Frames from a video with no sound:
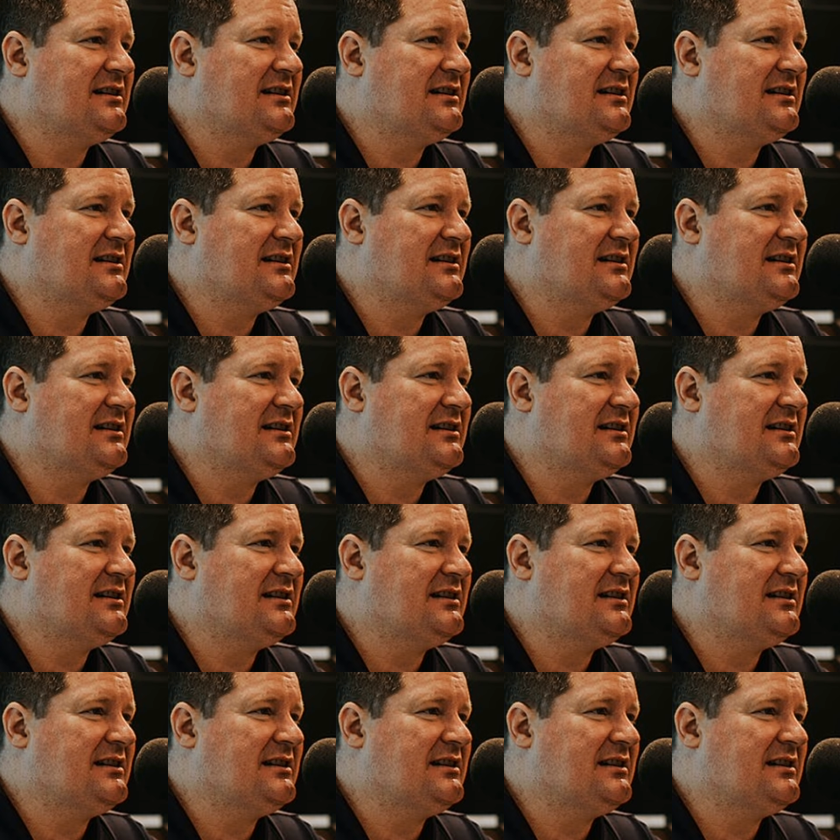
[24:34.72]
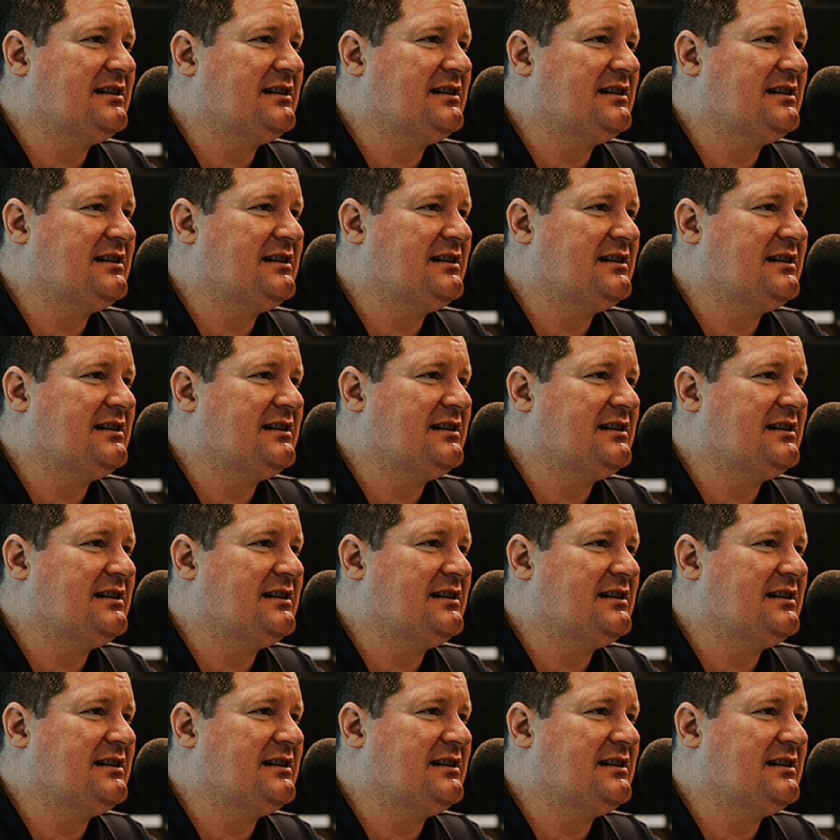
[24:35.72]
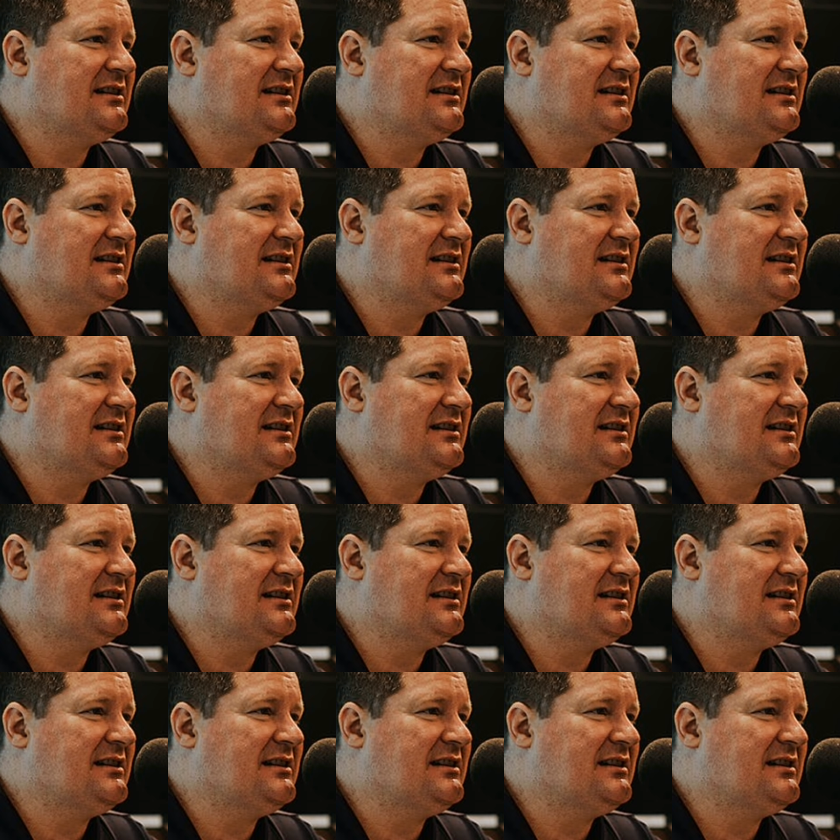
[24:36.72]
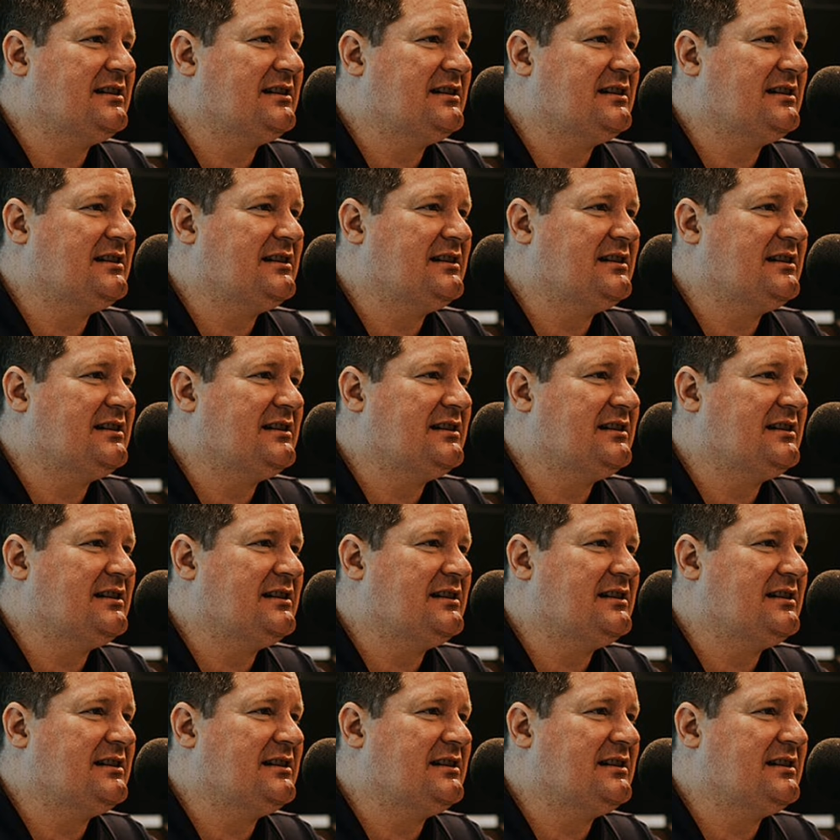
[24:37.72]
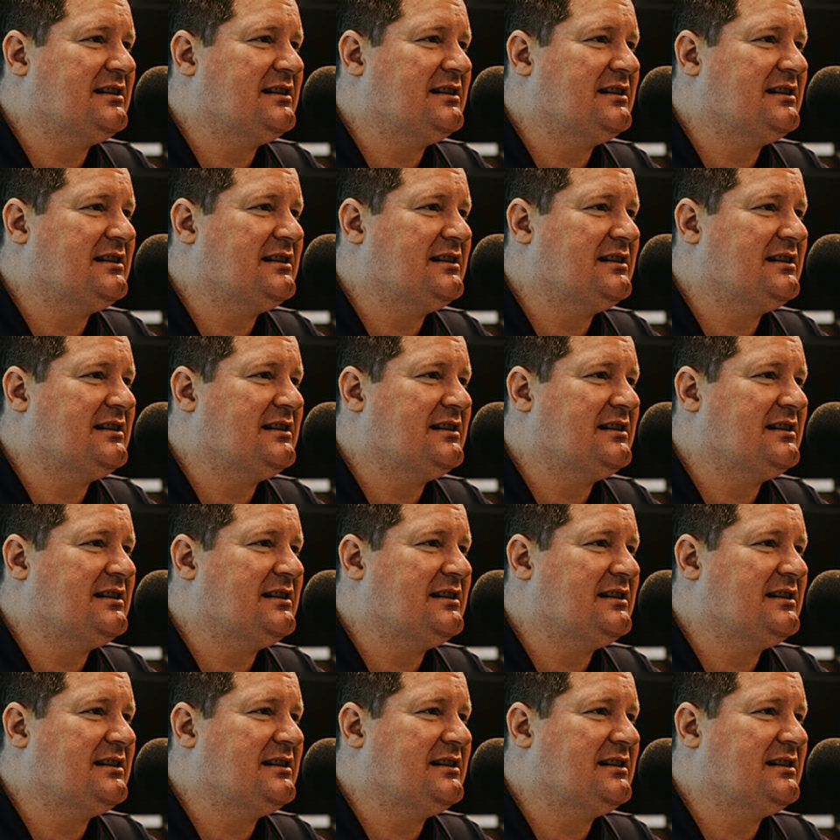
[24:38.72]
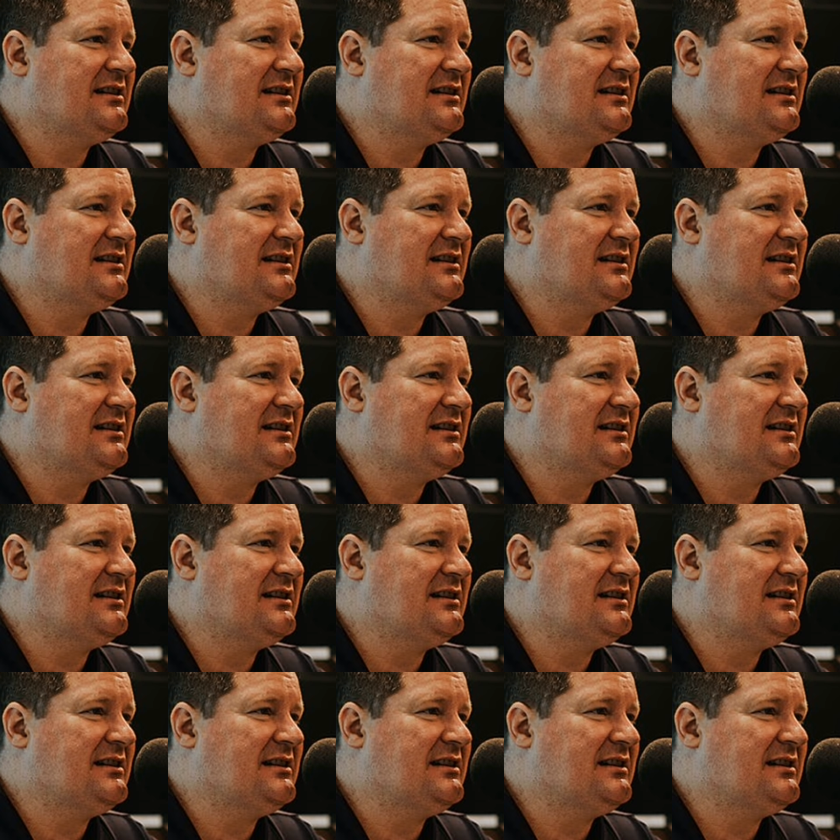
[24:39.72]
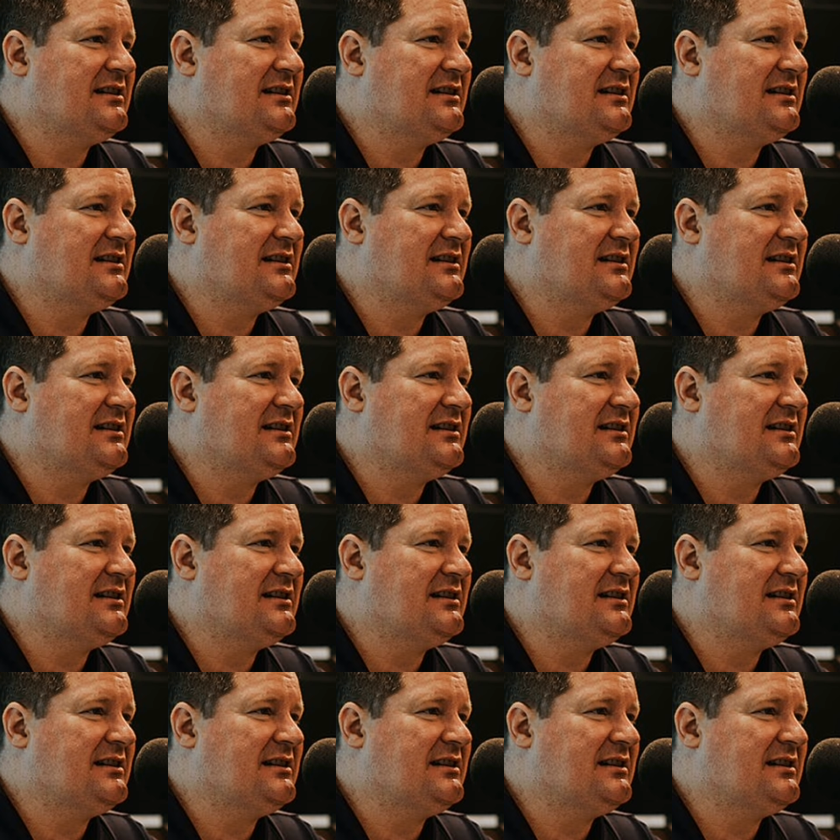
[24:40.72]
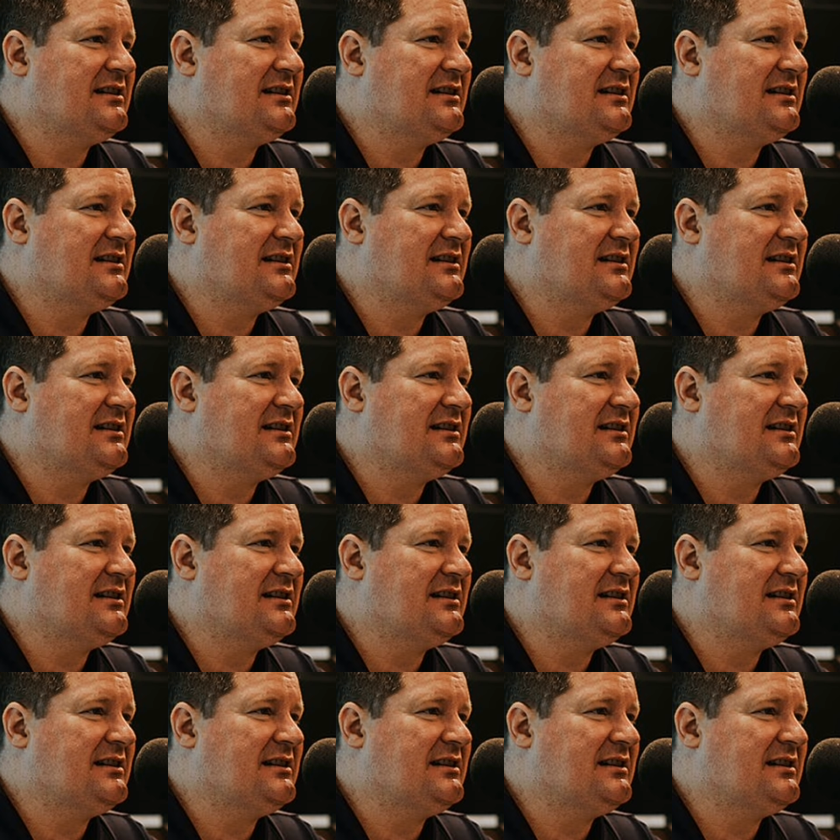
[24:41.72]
(no lip movement)